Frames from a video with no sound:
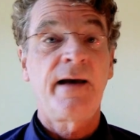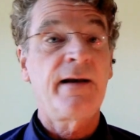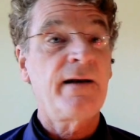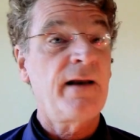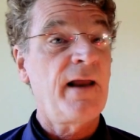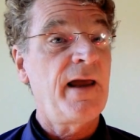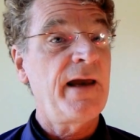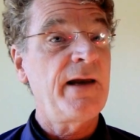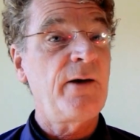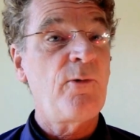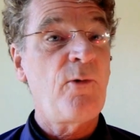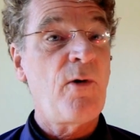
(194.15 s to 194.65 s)
and
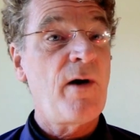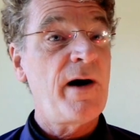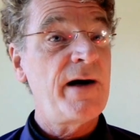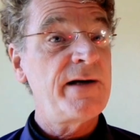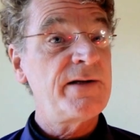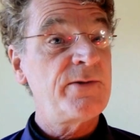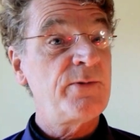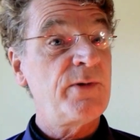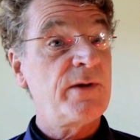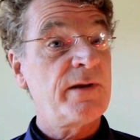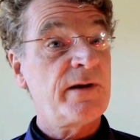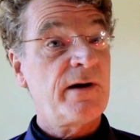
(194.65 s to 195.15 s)

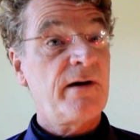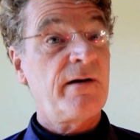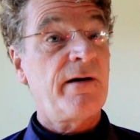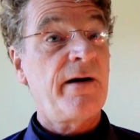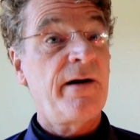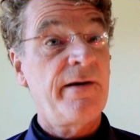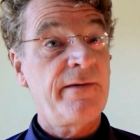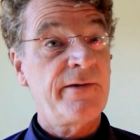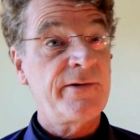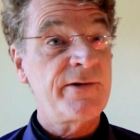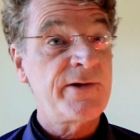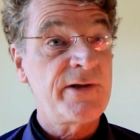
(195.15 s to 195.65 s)
likewise with our
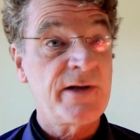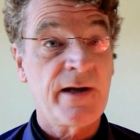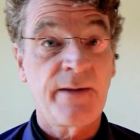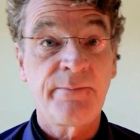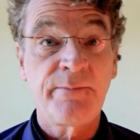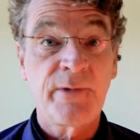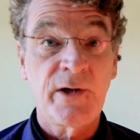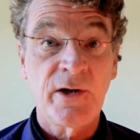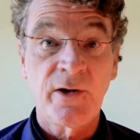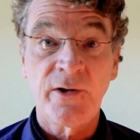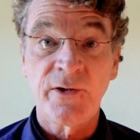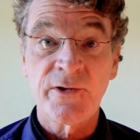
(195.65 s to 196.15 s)
other
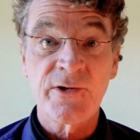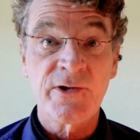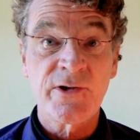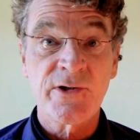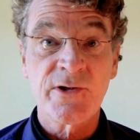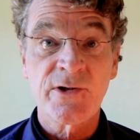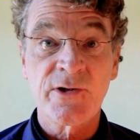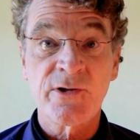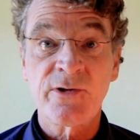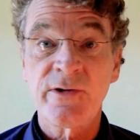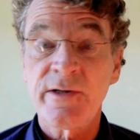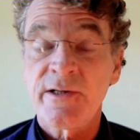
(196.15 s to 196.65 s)

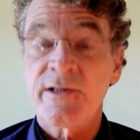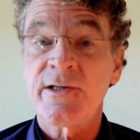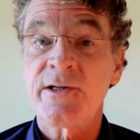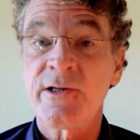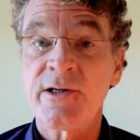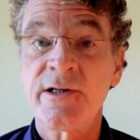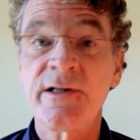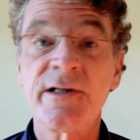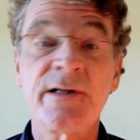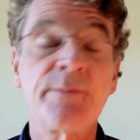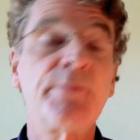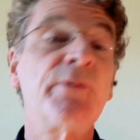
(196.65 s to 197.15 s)
subcultures,
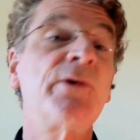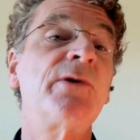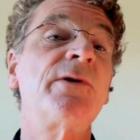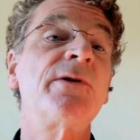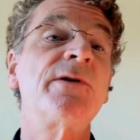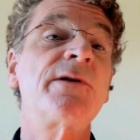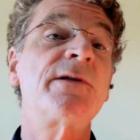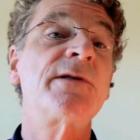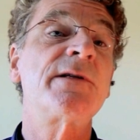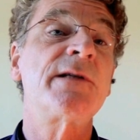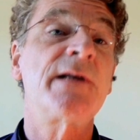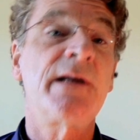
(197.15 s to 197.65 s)
Christians,
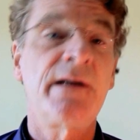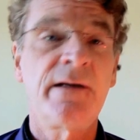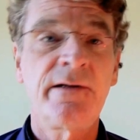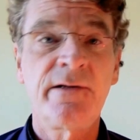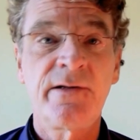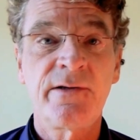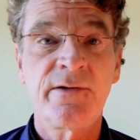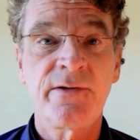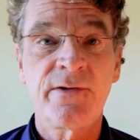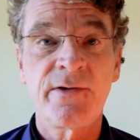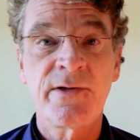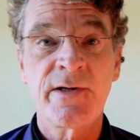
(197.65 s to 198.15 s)
Buddhists,
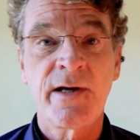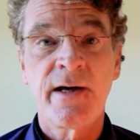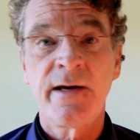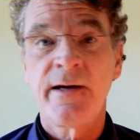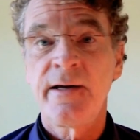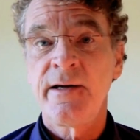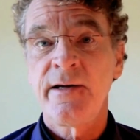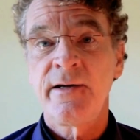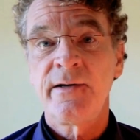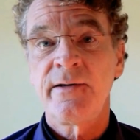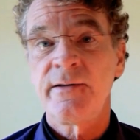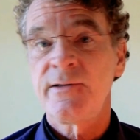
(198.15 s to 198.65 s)
Hindus,
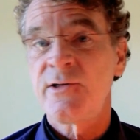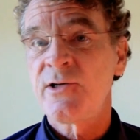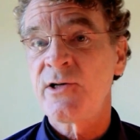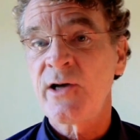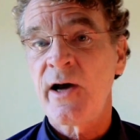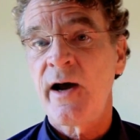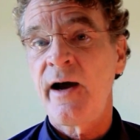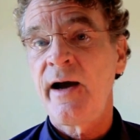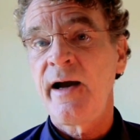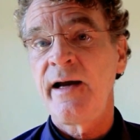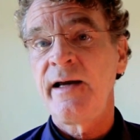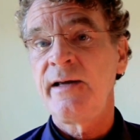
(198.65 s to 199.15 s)

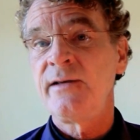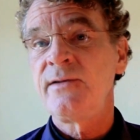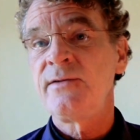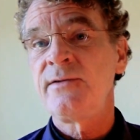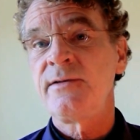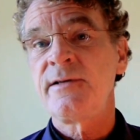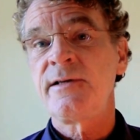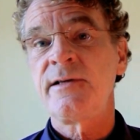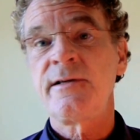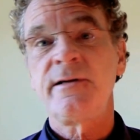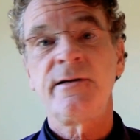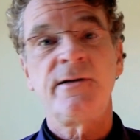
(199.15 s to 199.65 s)

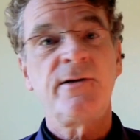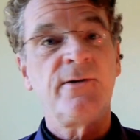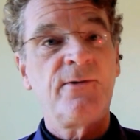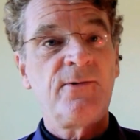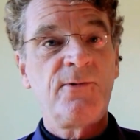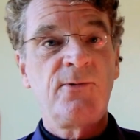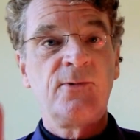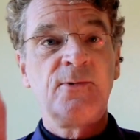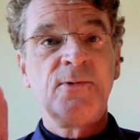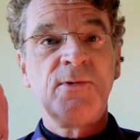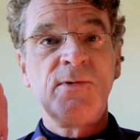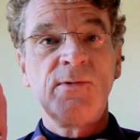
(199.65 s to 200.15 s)
Jains,
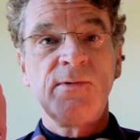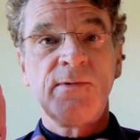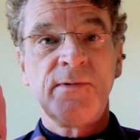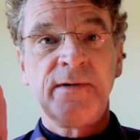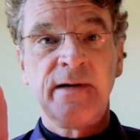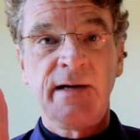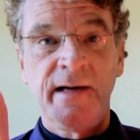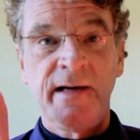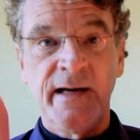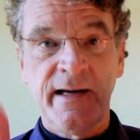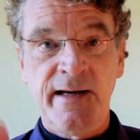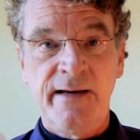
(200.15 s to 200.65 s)
you
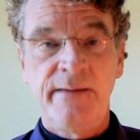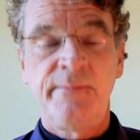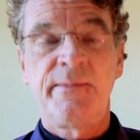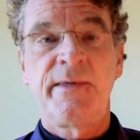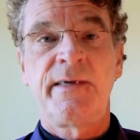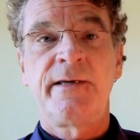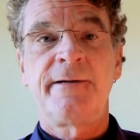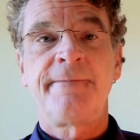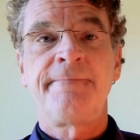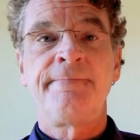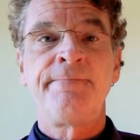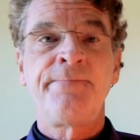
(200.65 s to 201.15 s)
name
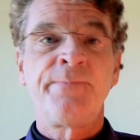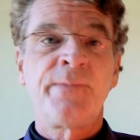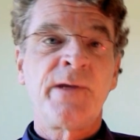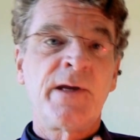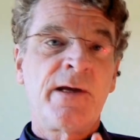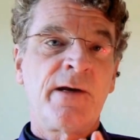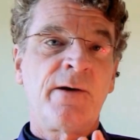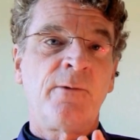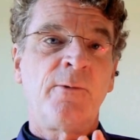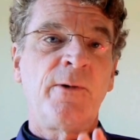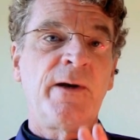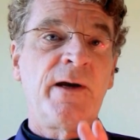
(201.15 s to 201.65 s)
it.
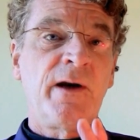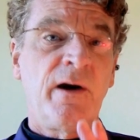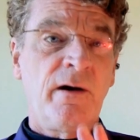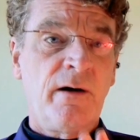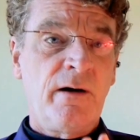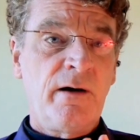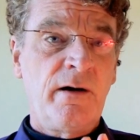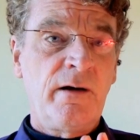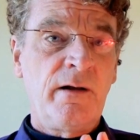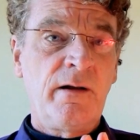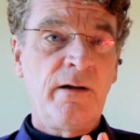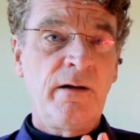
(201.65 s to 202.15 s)
We
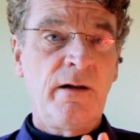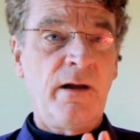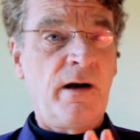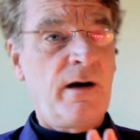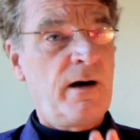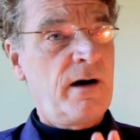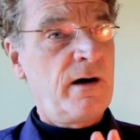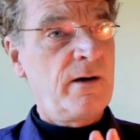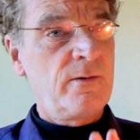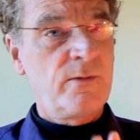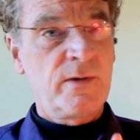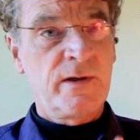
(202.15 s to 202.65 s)
all
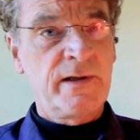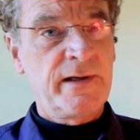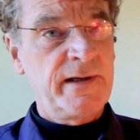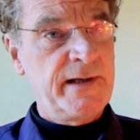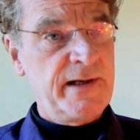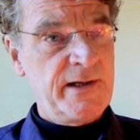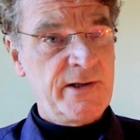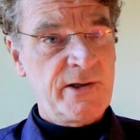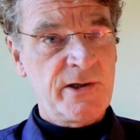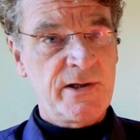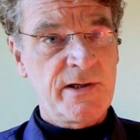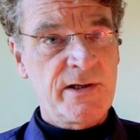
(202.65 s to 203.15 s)
are
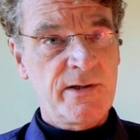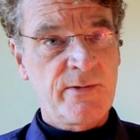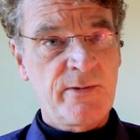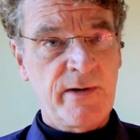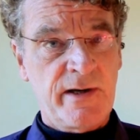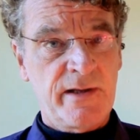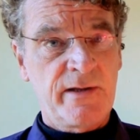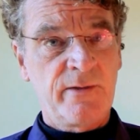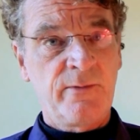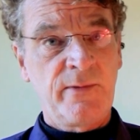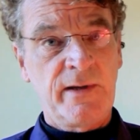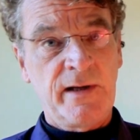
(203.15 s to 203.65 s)
religious,
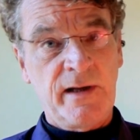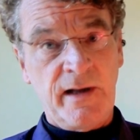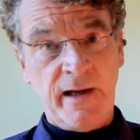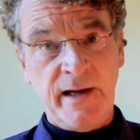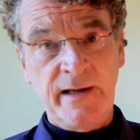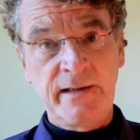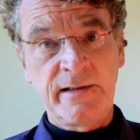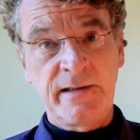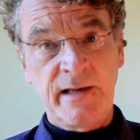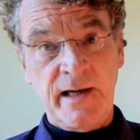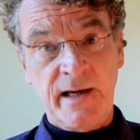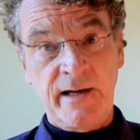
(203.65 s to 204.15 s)
whether we
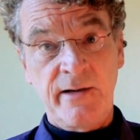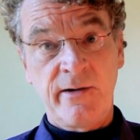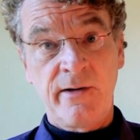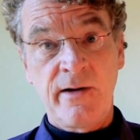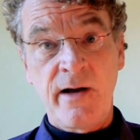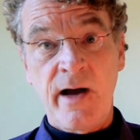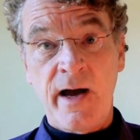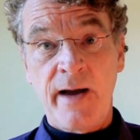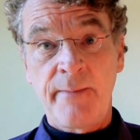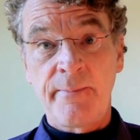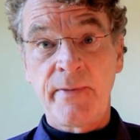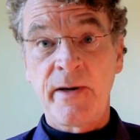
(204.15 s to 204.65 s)
like that or
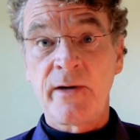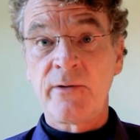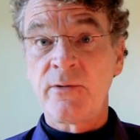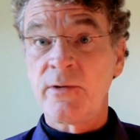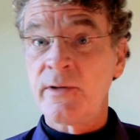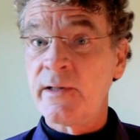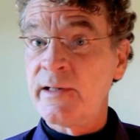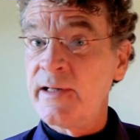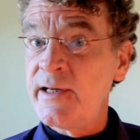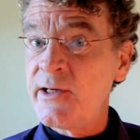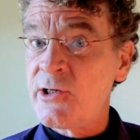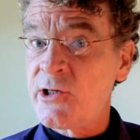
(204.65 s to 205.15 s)
not. But
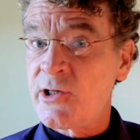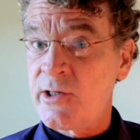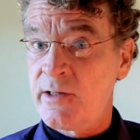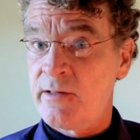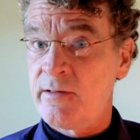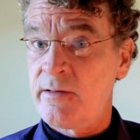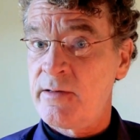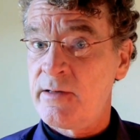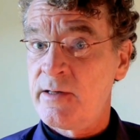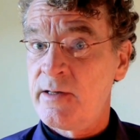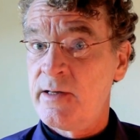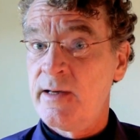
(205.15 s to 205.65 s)

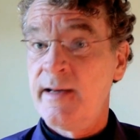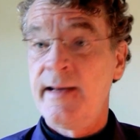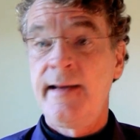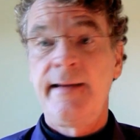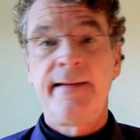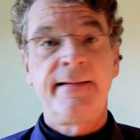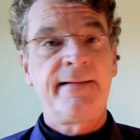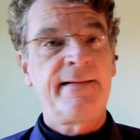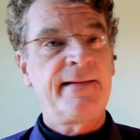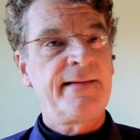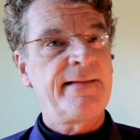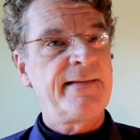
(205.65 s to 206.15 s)
religion
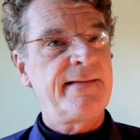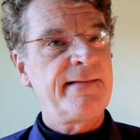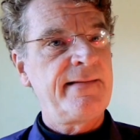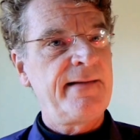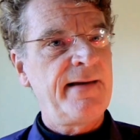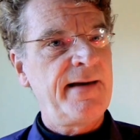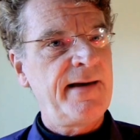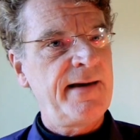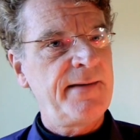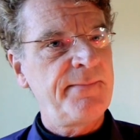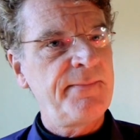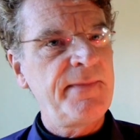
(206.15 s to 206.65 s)
does
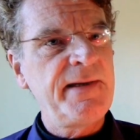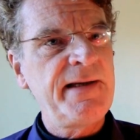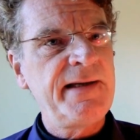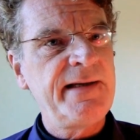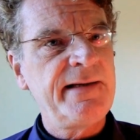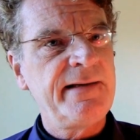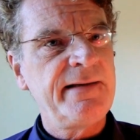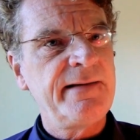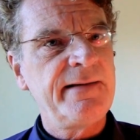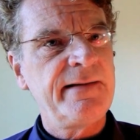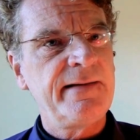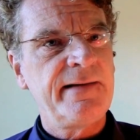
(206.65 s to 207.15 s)
not
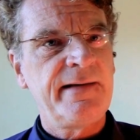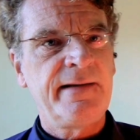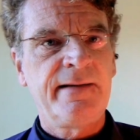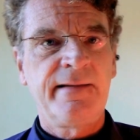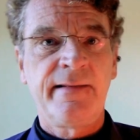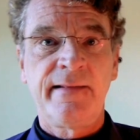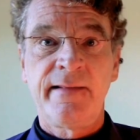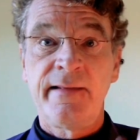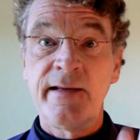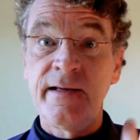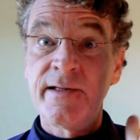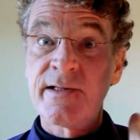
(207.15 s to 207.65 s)
mean,
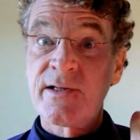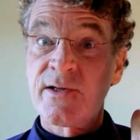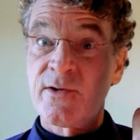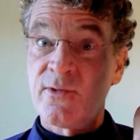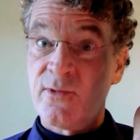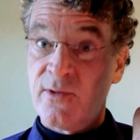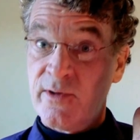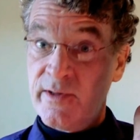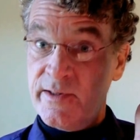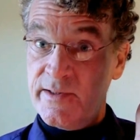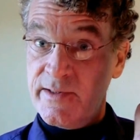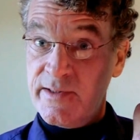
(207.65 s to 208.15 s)
in this
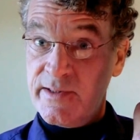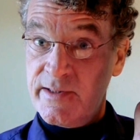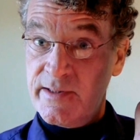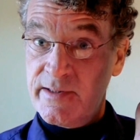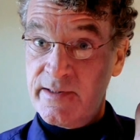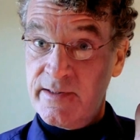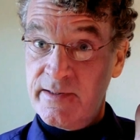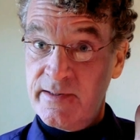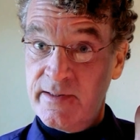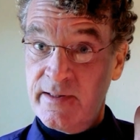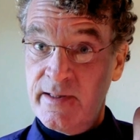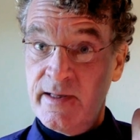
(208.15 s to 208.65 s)

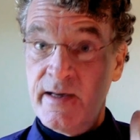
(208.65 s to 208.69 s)
course,